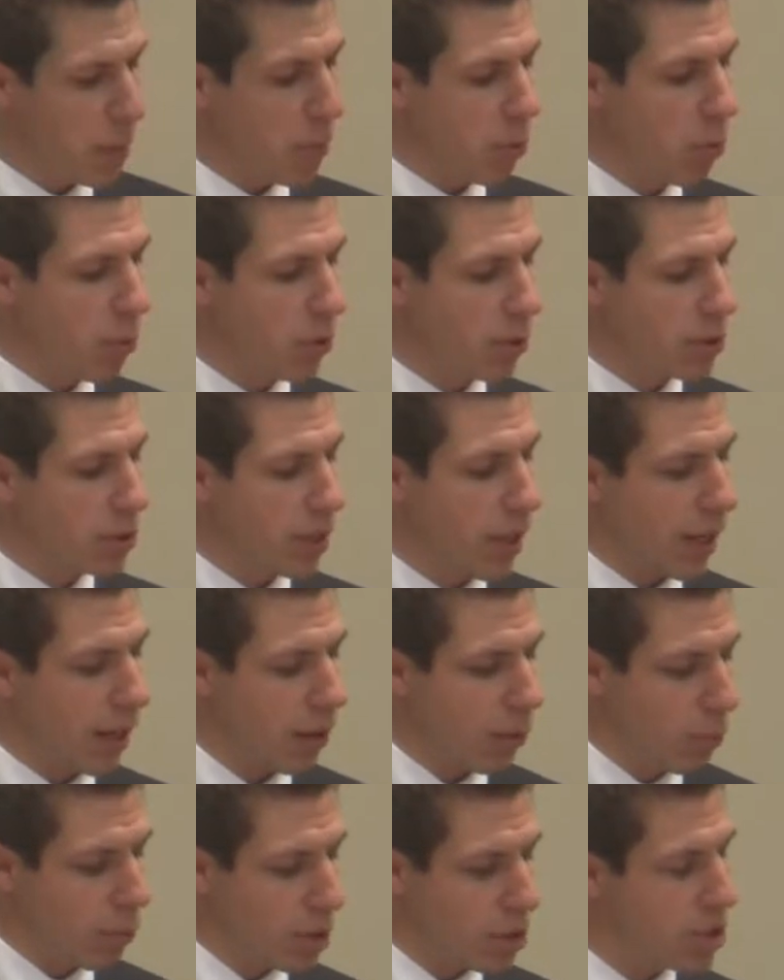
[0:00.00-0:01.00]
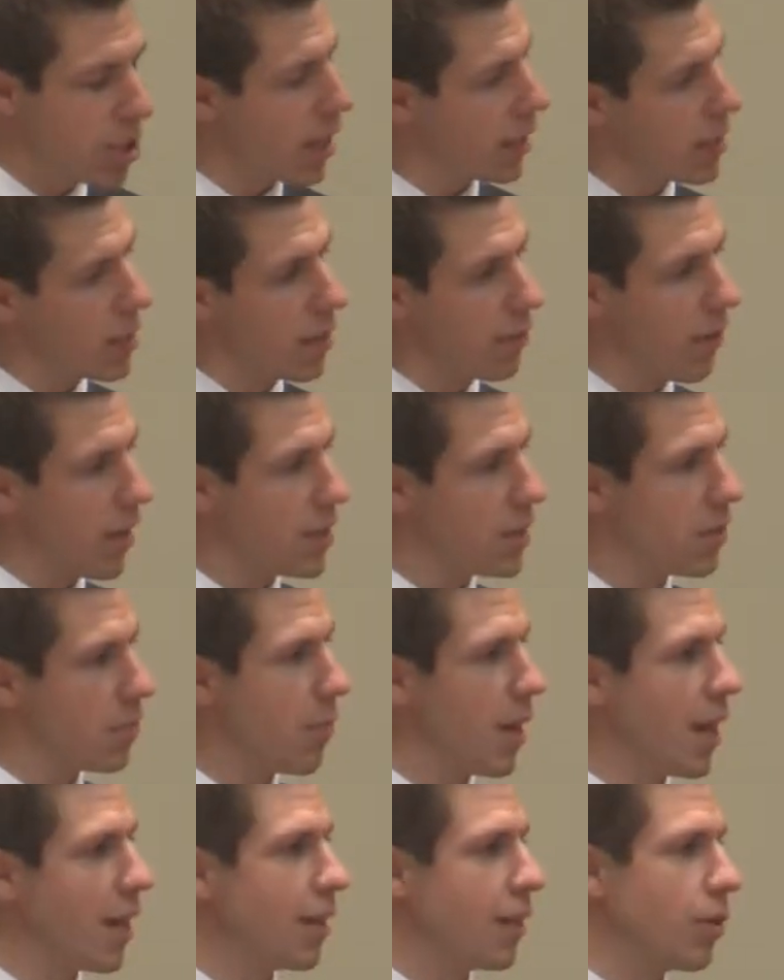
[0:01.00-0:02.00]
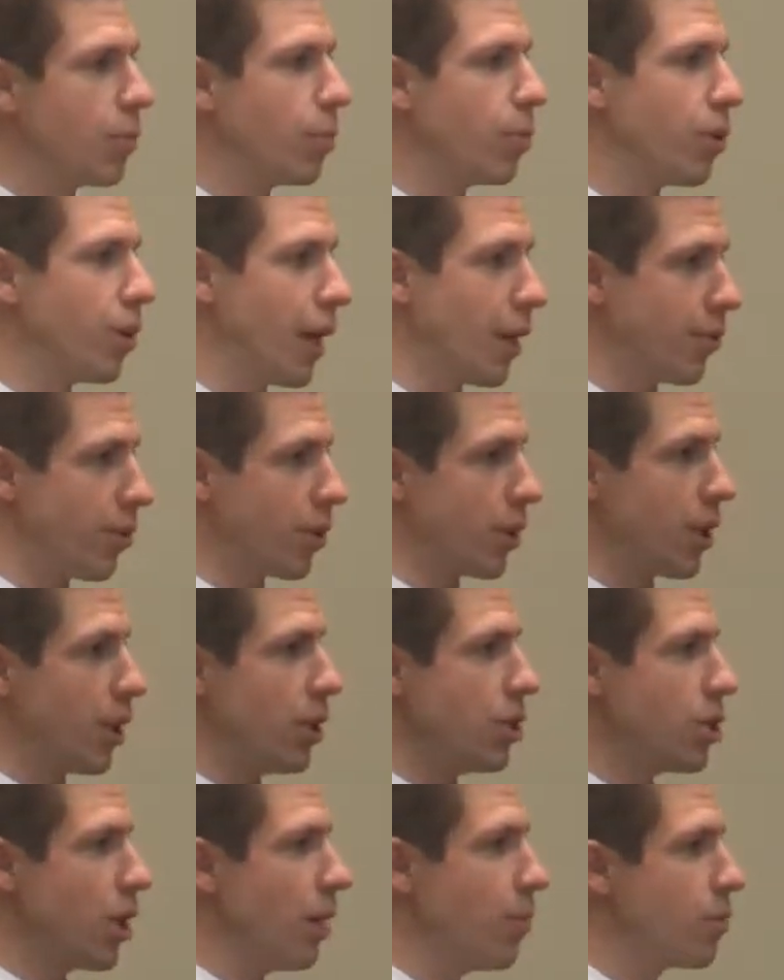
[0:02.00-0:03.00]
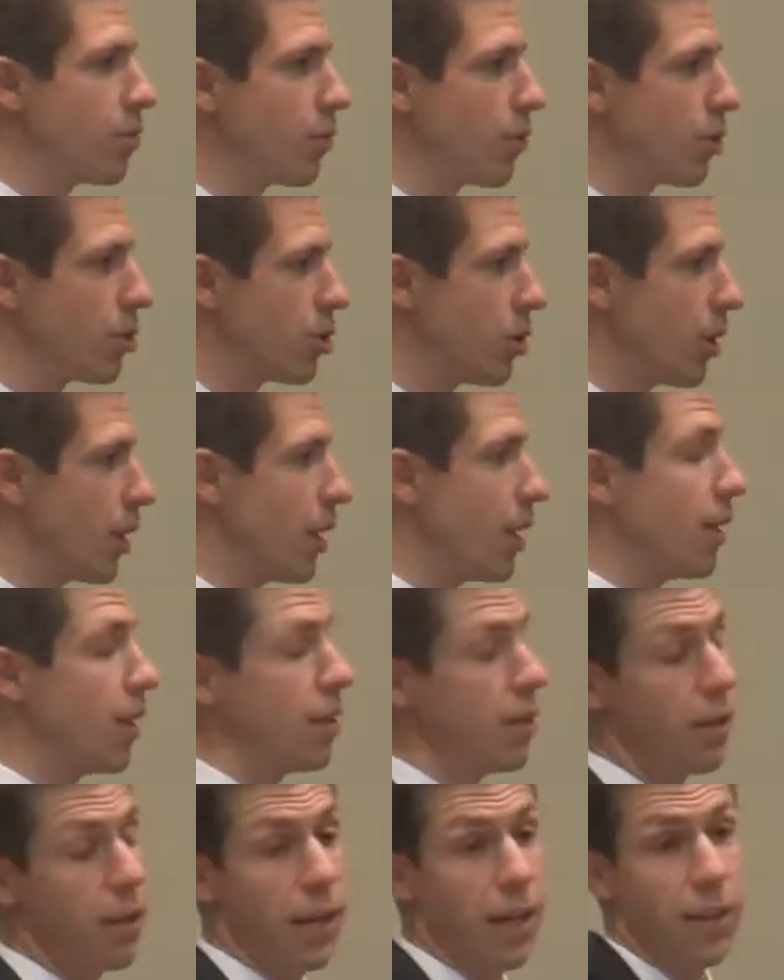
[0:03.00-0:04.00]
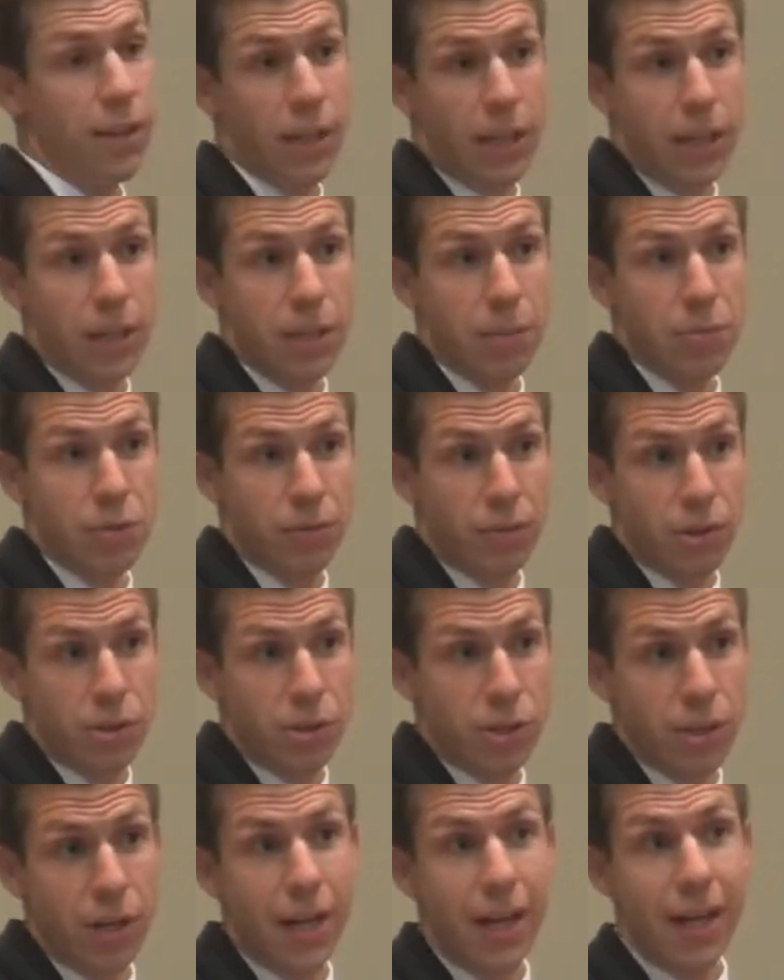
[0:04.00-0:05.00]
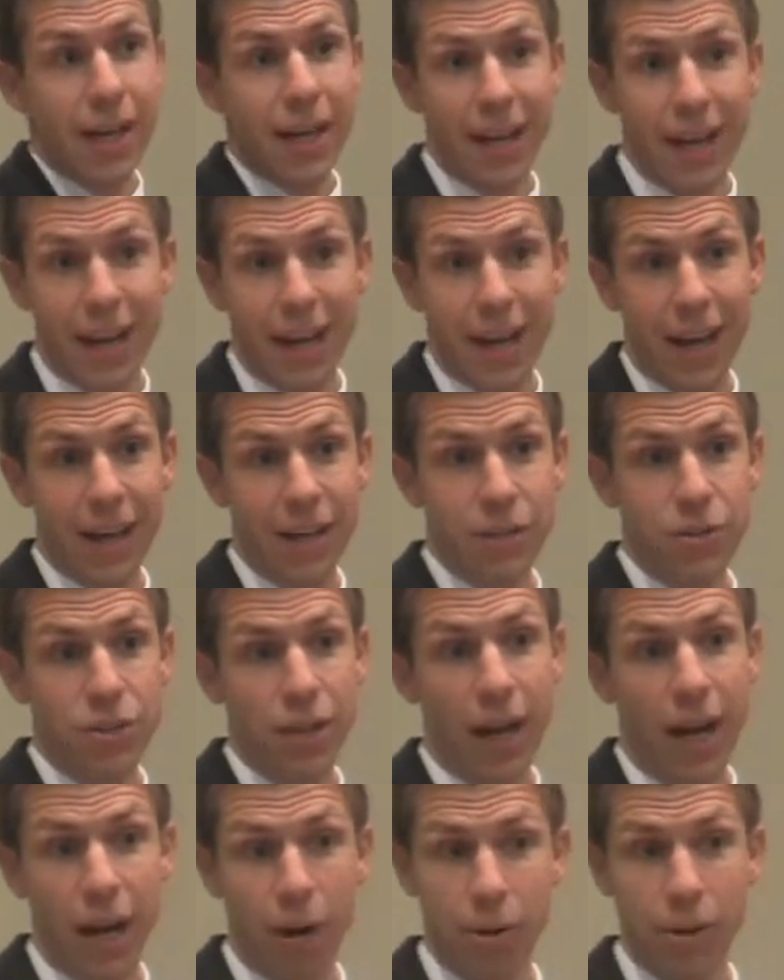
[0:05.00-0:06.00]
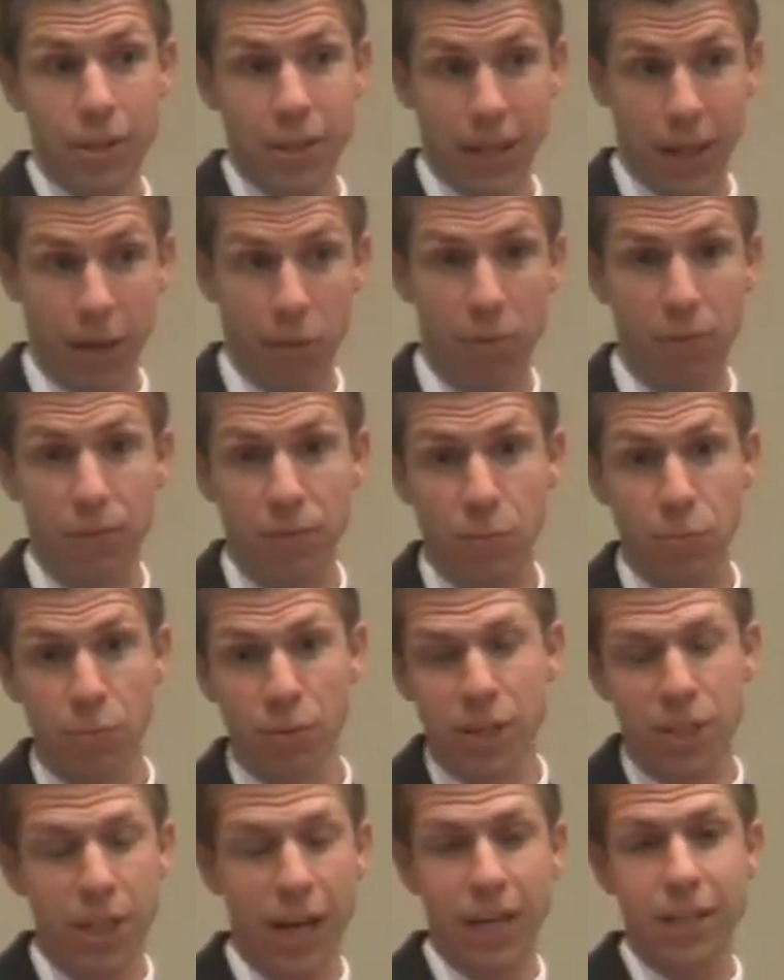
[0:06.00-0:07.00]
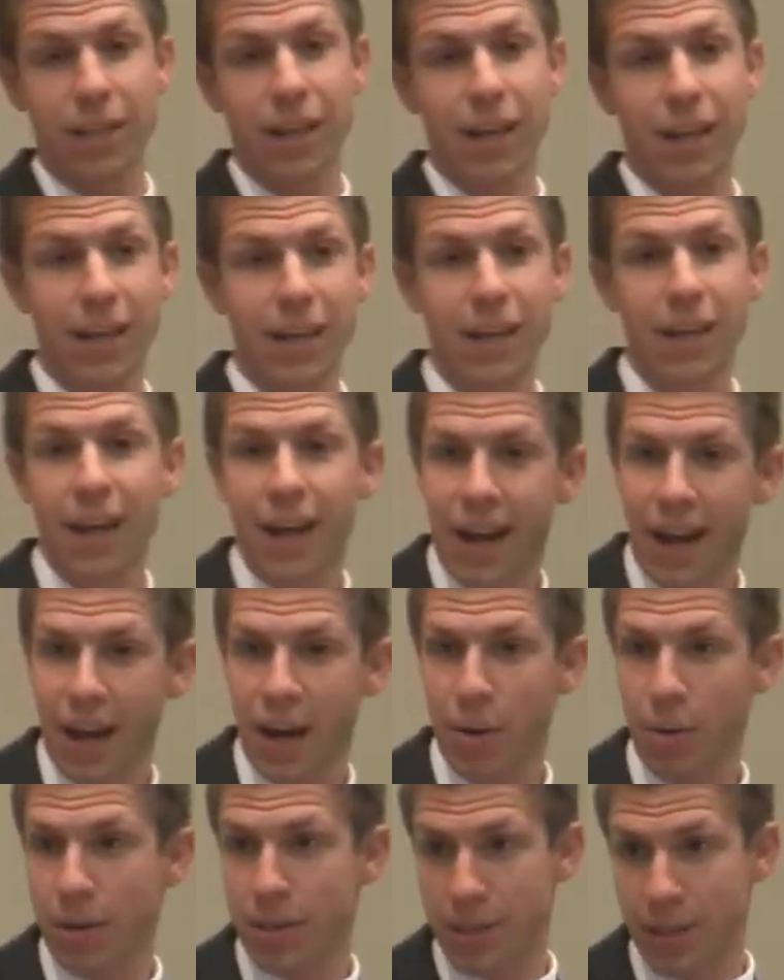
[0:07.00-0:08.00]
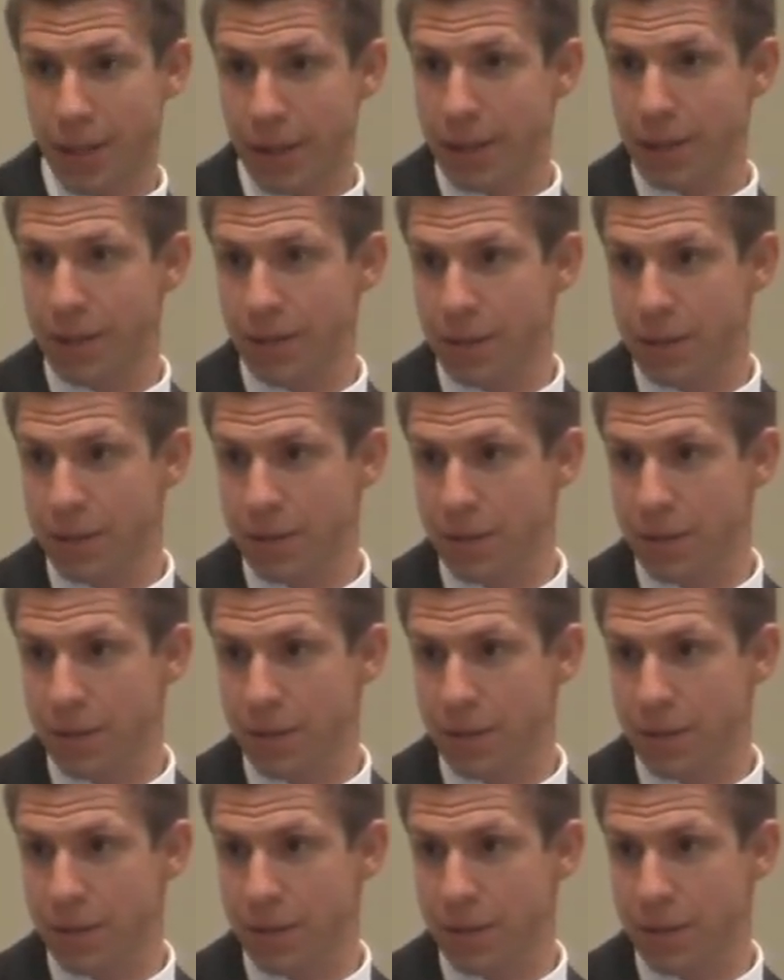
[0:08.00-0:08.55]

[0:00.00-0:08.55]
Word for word: people will say, reject a divisive man, and they'll pull out their King James Version, and in, in the King James Version, it has heretic, re reject a heretic.